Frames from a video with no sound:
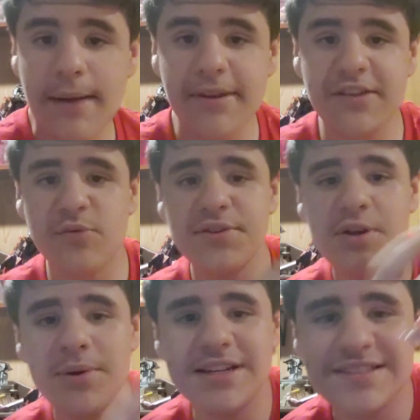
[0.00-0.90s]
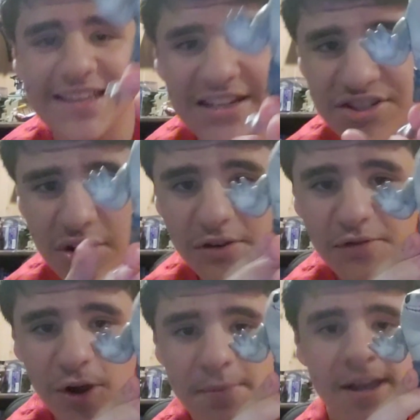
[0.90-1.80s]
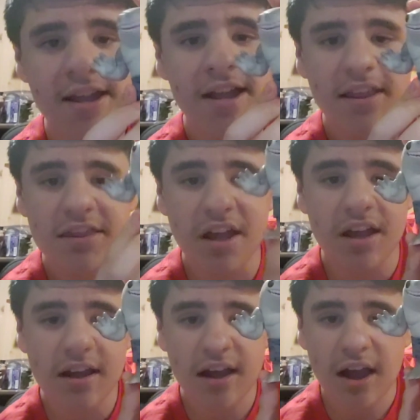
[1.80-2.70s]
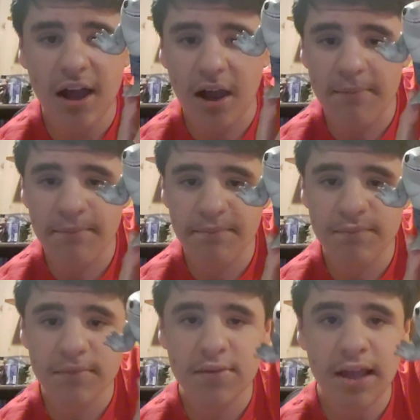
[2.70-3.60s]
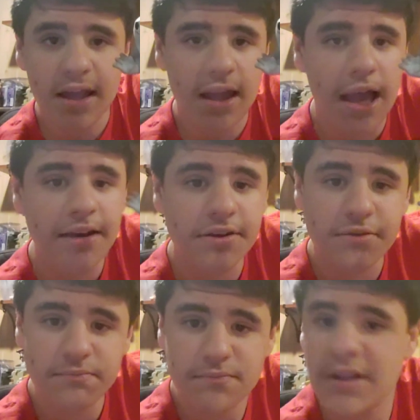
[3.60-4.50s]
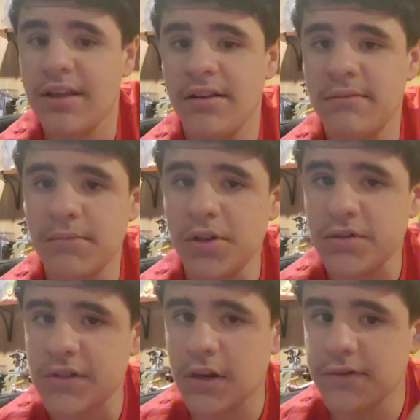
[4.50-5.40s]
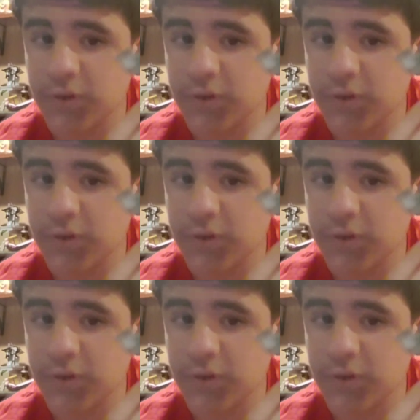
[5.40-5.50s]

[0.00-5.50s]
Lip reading: got me this one too. It is King Shark from the End in Yourself